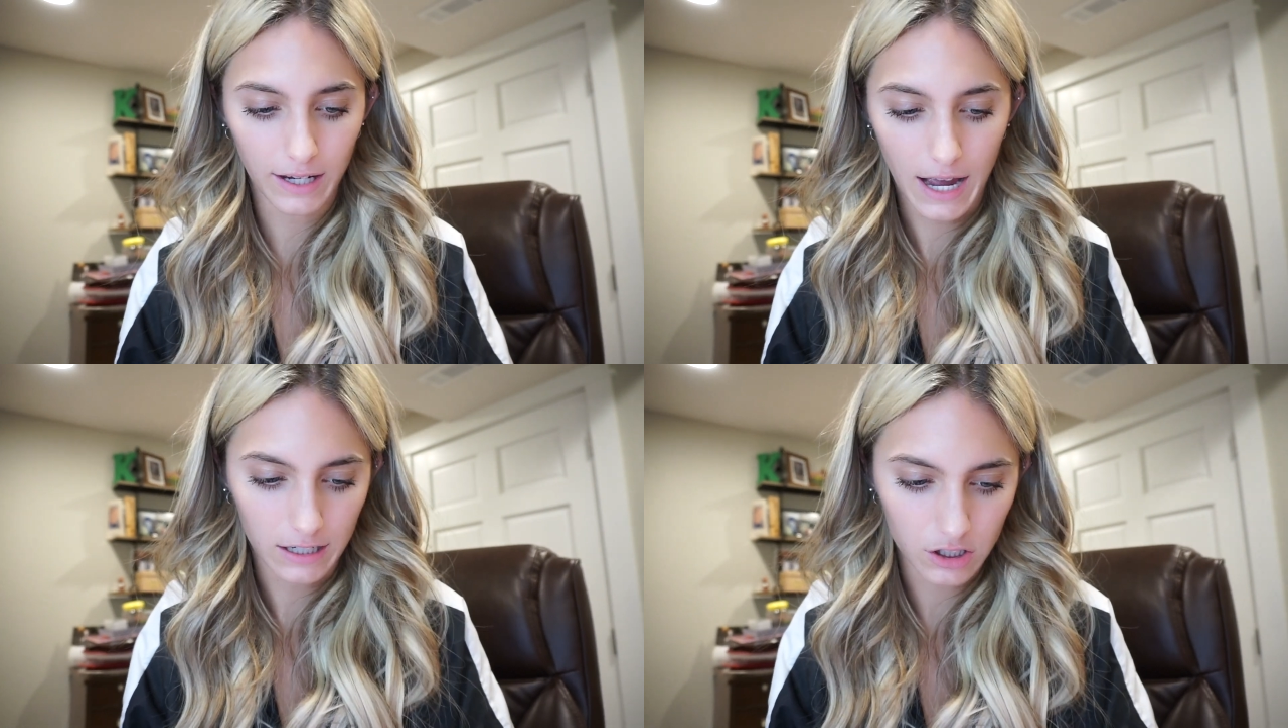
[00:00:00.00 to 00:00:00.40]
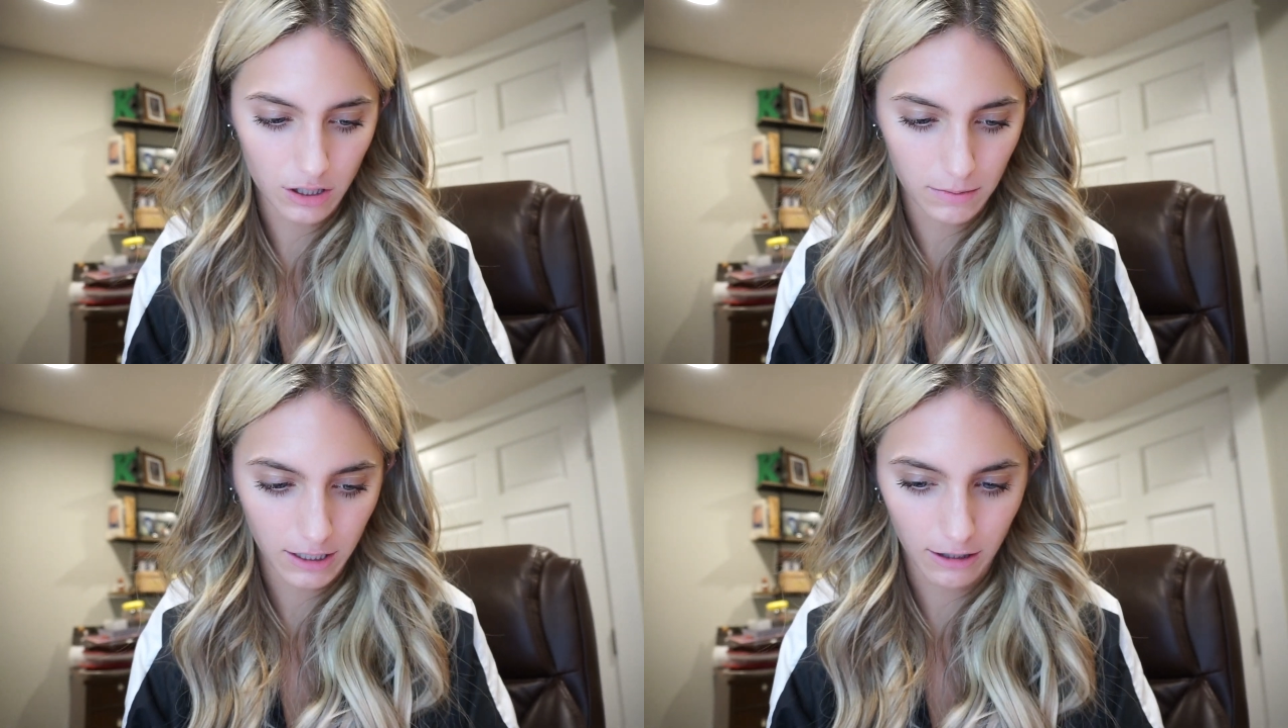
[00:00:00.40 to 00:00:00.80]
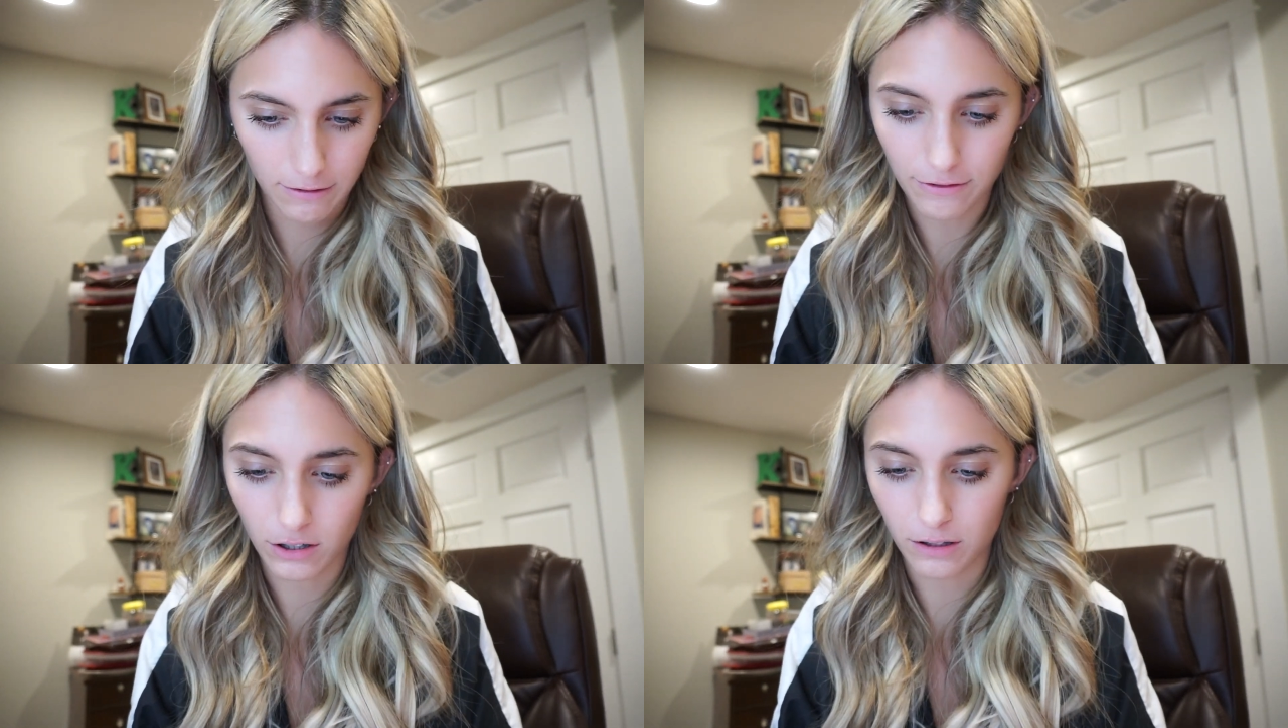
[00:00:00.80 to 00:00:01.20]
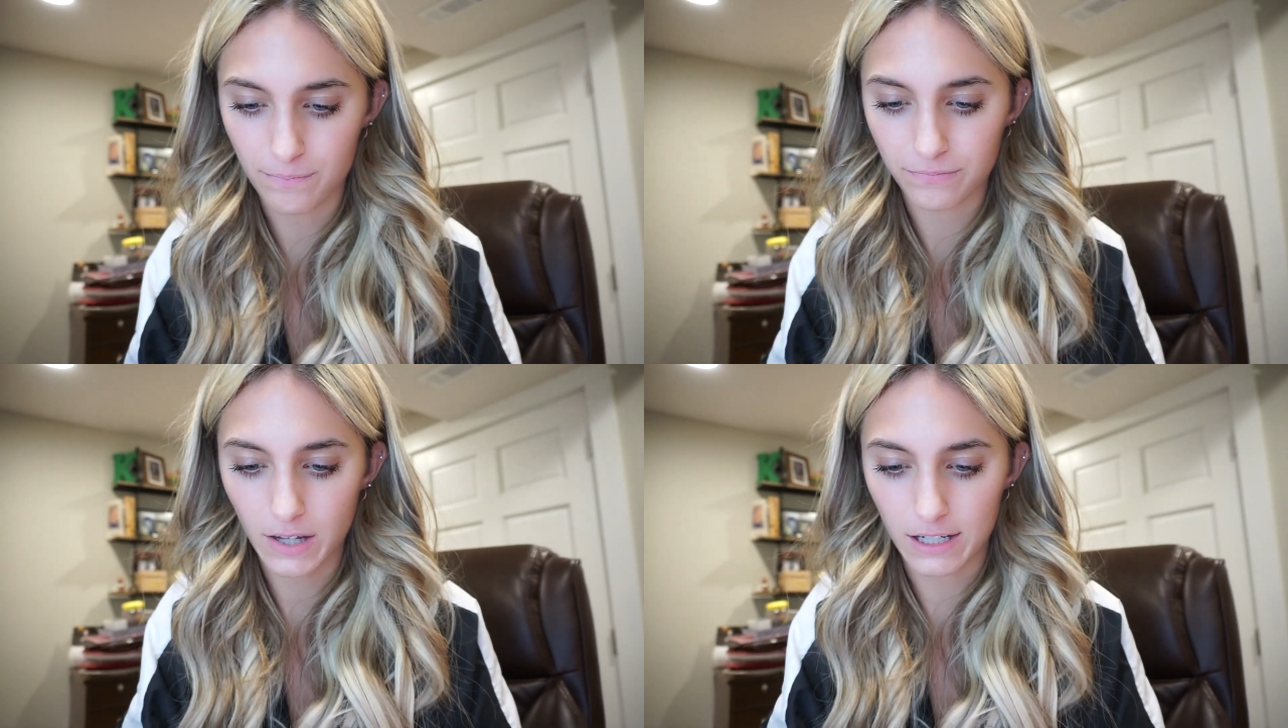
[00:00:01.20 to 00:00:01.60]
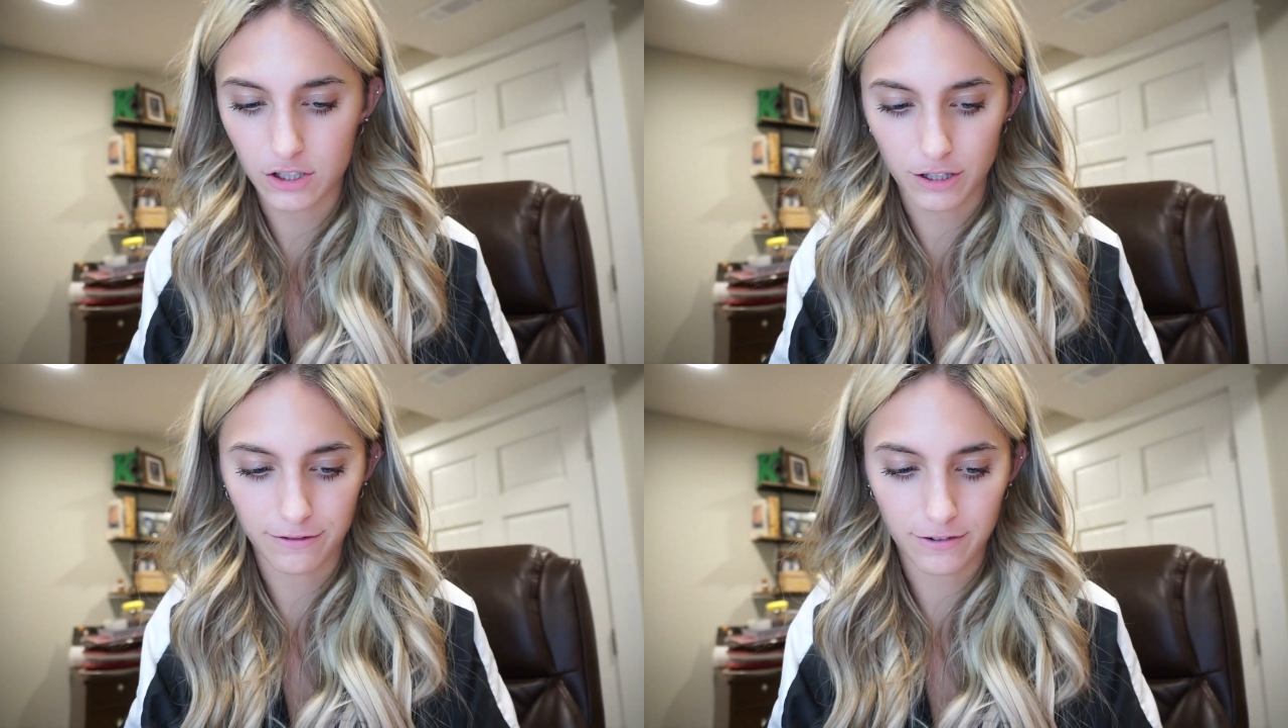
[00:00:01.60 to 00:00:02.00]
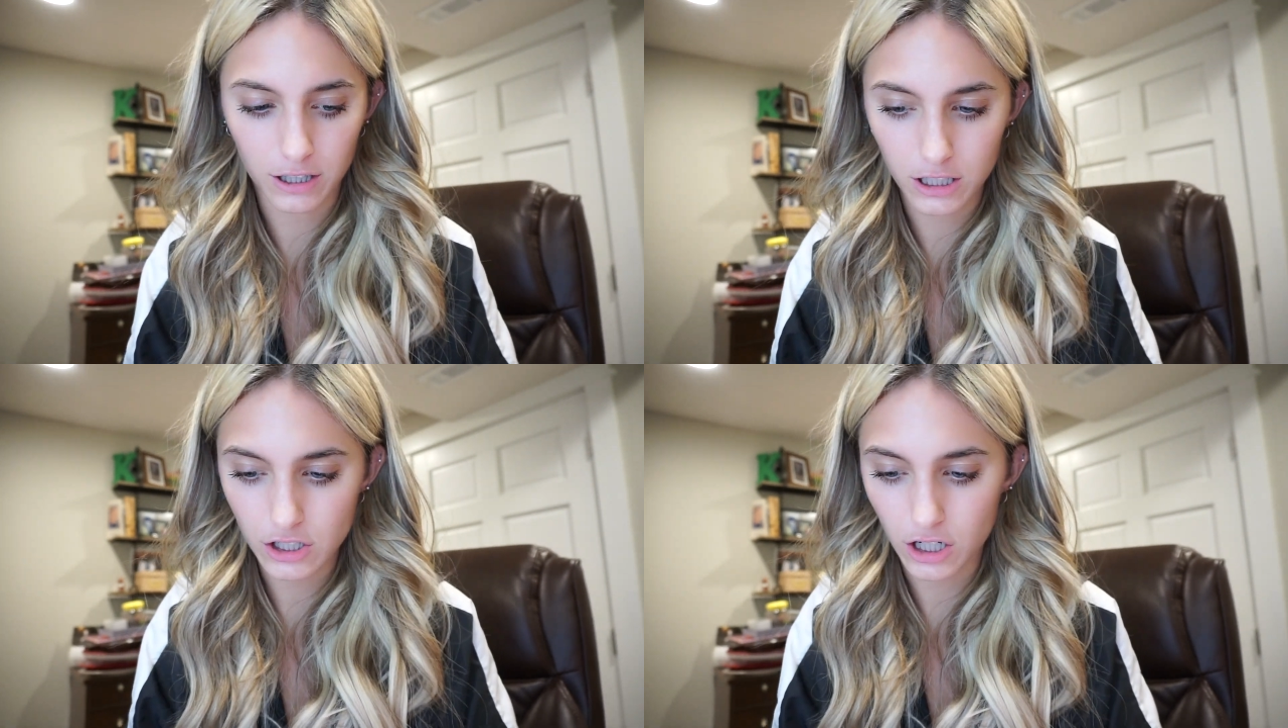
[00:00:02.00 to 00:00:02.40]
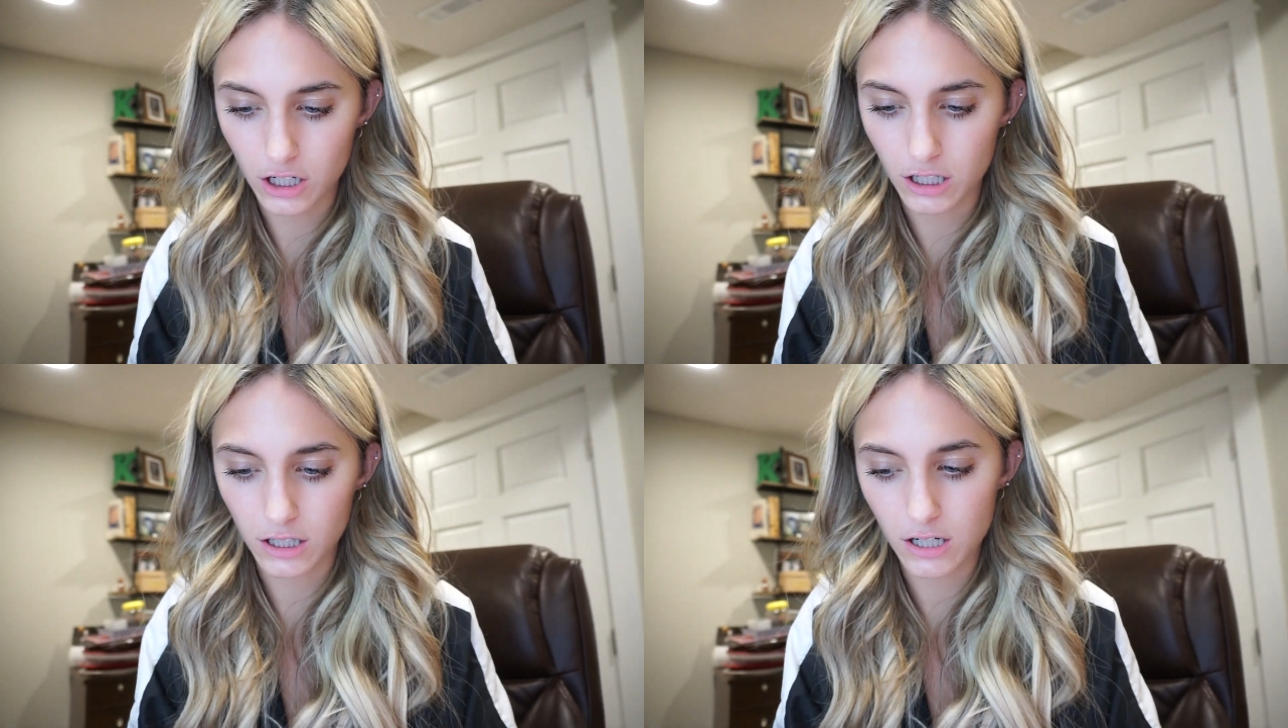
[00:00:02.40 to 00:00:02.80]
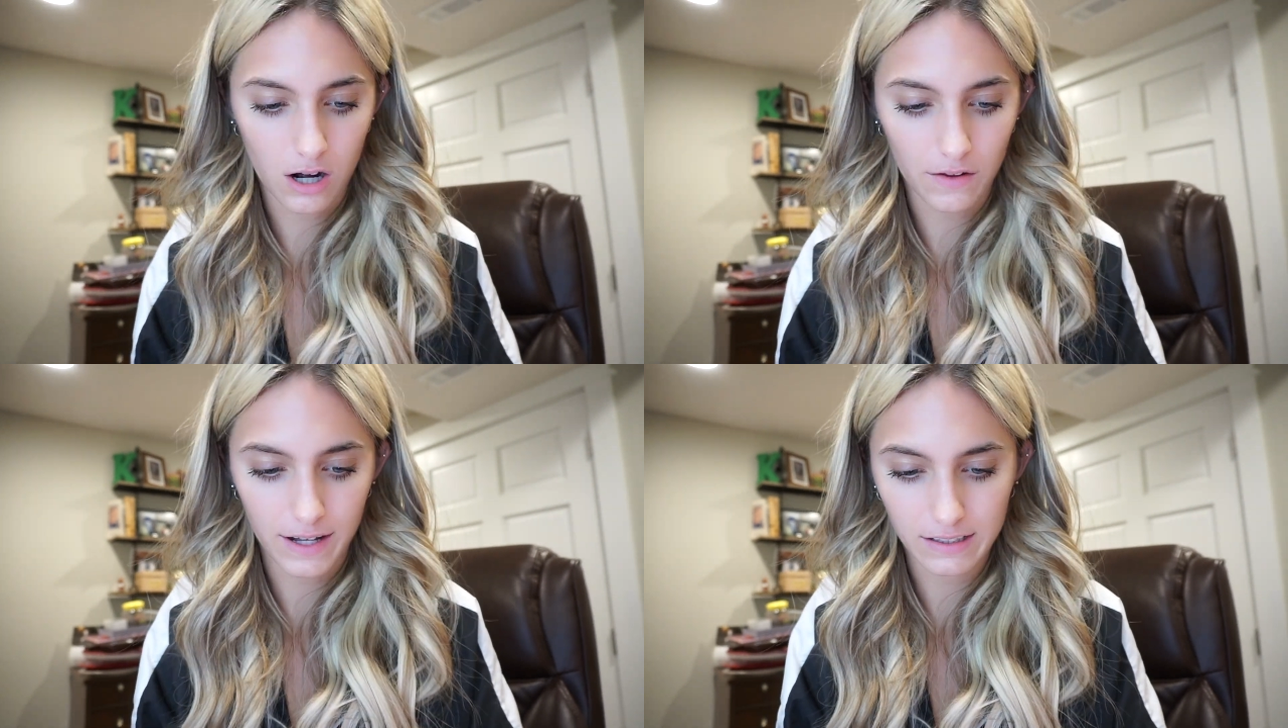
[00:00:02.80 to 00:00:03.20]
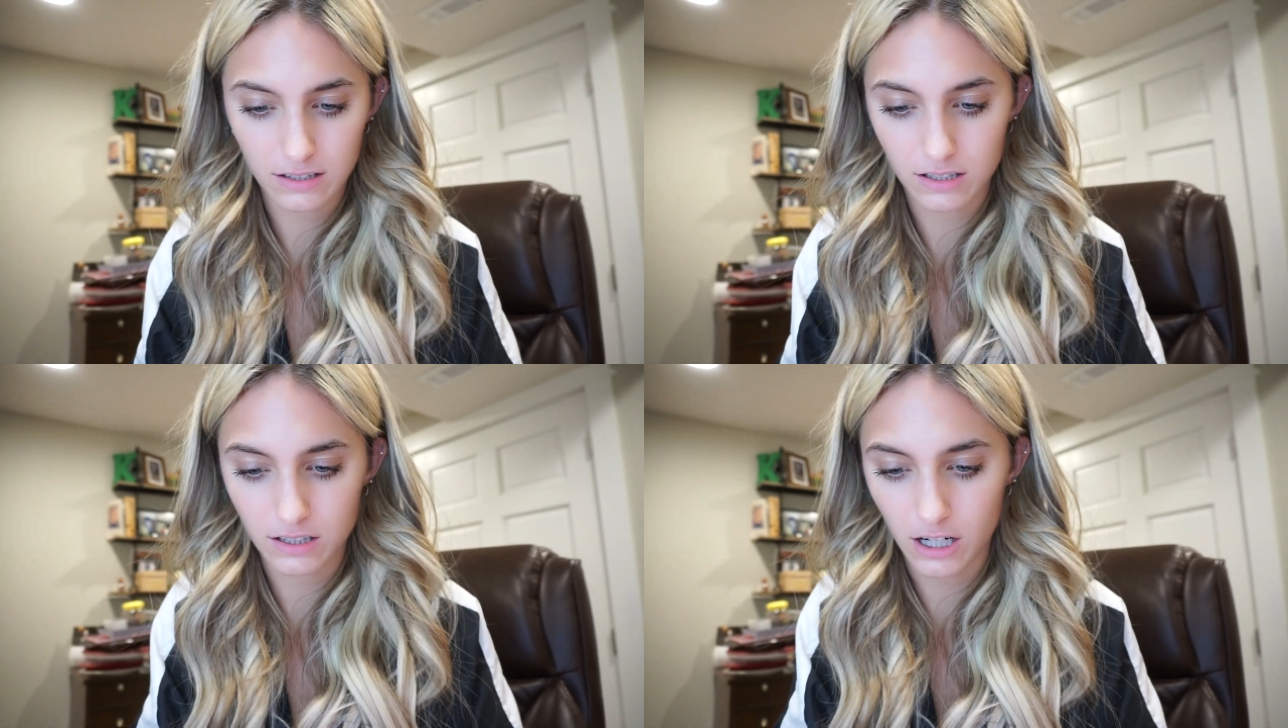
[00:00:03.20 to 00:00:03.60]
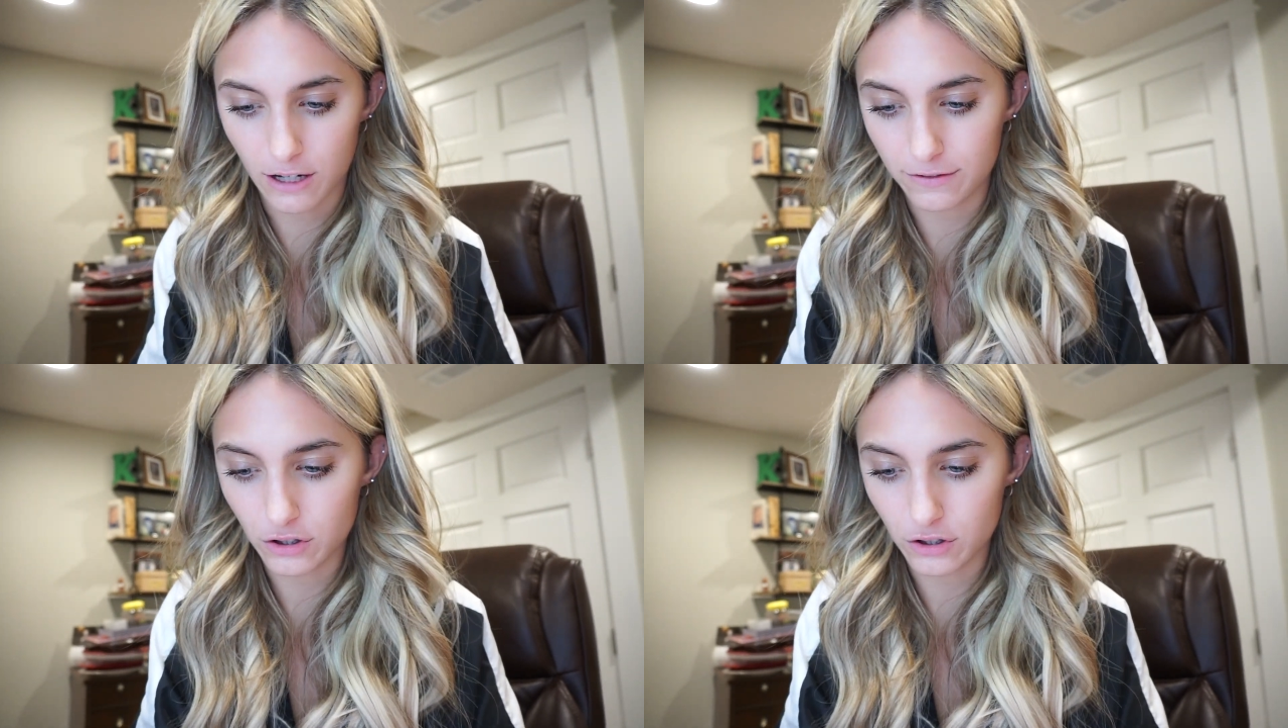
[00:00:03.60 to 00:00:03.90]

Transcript: extra money for extra furniture, all that stuff.